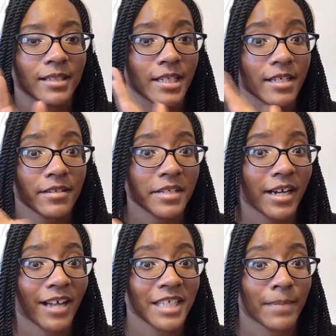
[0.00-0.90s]
didn't say
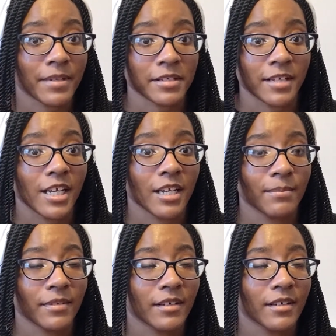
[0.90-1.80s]
Hot Topic's
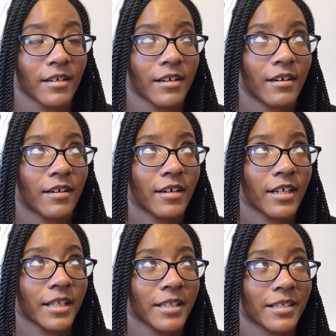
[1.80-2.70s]
name on,
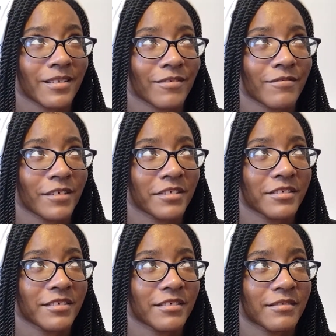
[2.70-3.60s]
I think, the
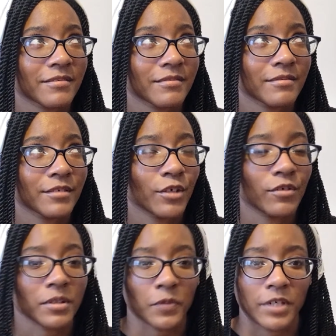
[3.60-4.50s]
first two
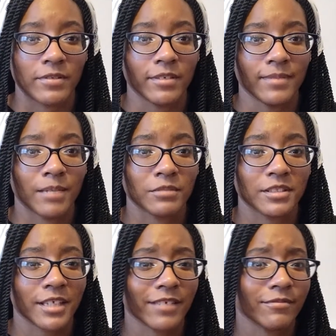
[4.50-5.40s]
or three of them. I'm just
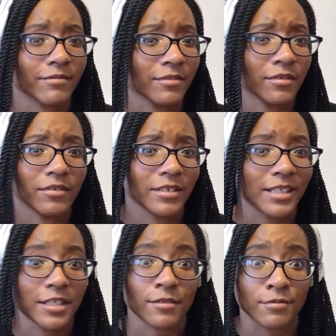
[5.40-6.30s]
like, who are
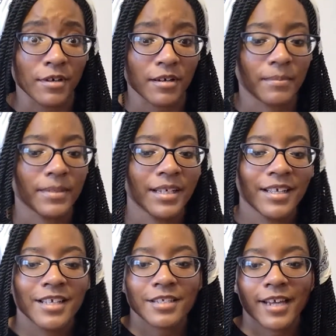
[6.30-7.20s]
these from?
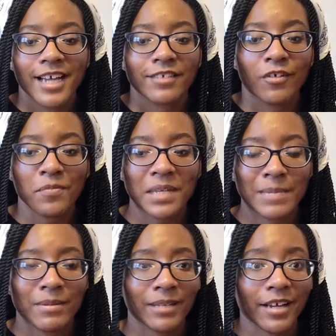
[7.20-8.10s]
So I had to open them.
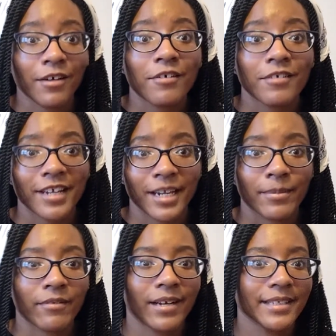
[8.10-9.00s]
I'm like, oh, okay, but
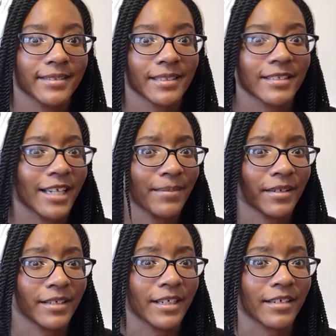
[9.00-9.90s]
why isn't the name on
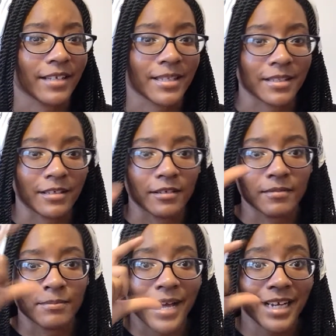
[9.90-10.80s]
here? Like, the
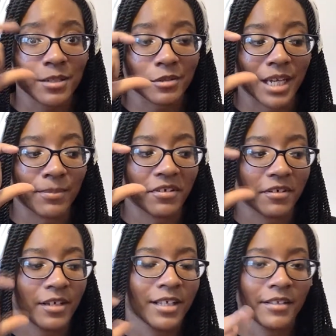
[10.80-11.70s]
package label
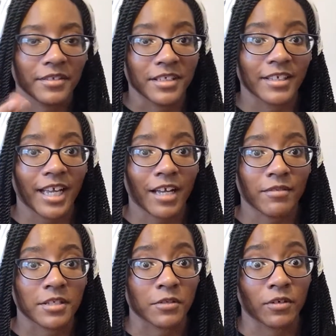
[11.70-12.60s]
didn't have the
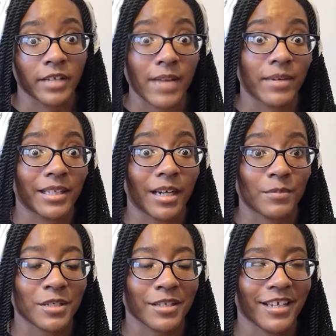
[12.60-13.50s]
store name on there. I'm
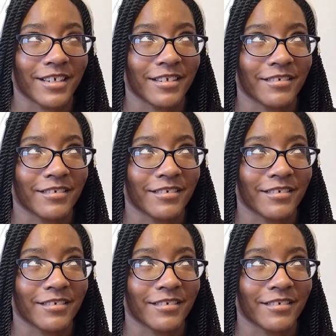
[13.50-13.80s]
just like,